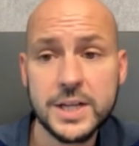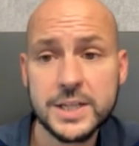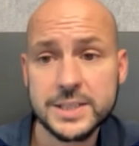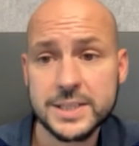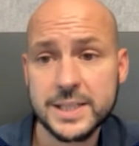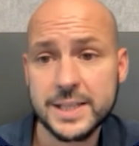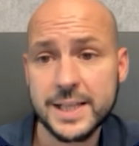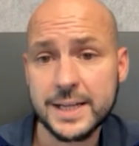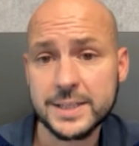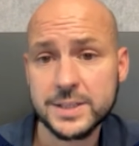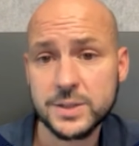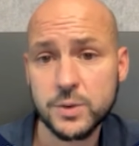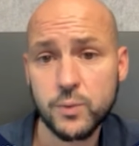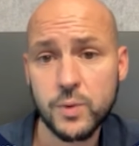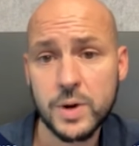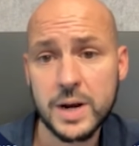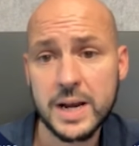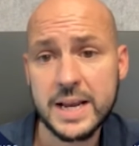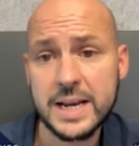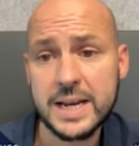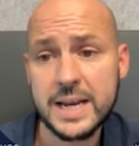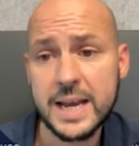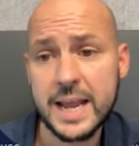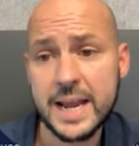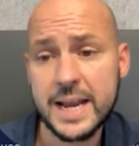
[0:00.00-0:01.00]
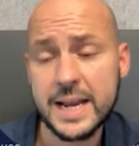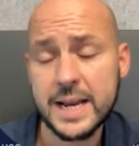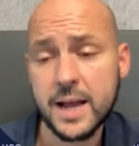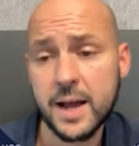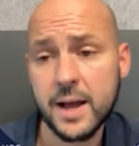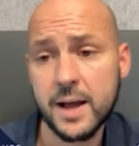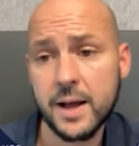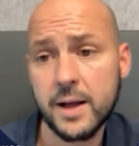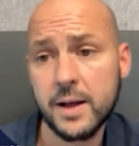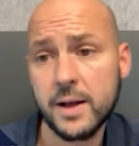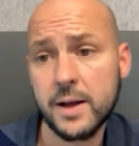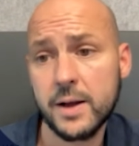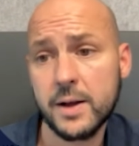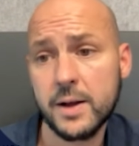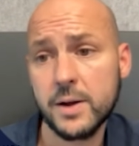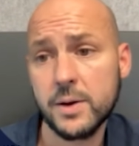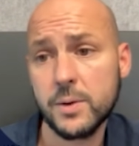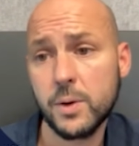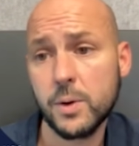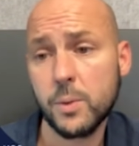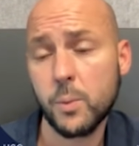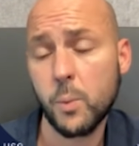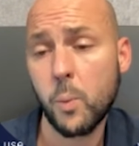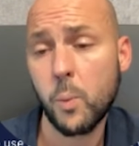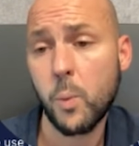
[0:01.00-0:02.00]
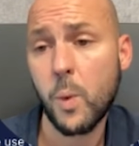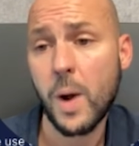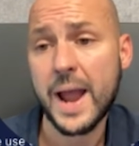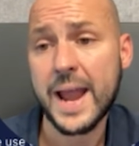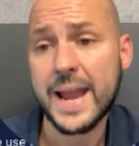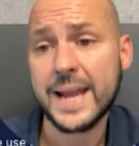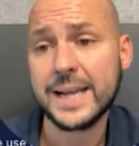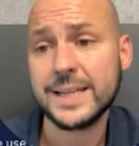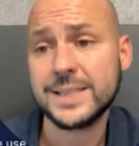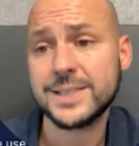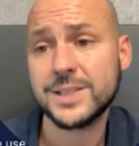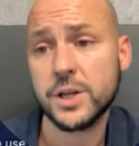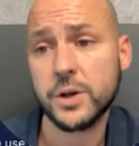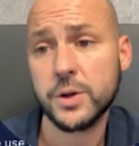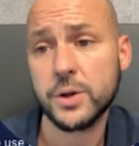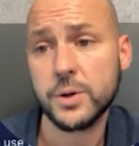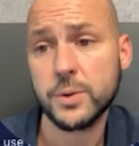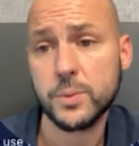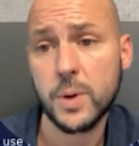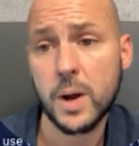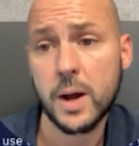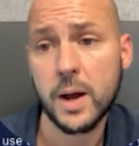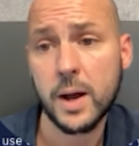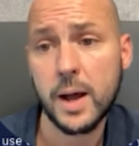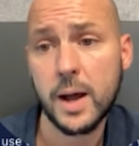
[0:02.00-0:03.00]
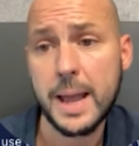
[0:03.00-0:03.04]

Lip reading: So that's a really neat way to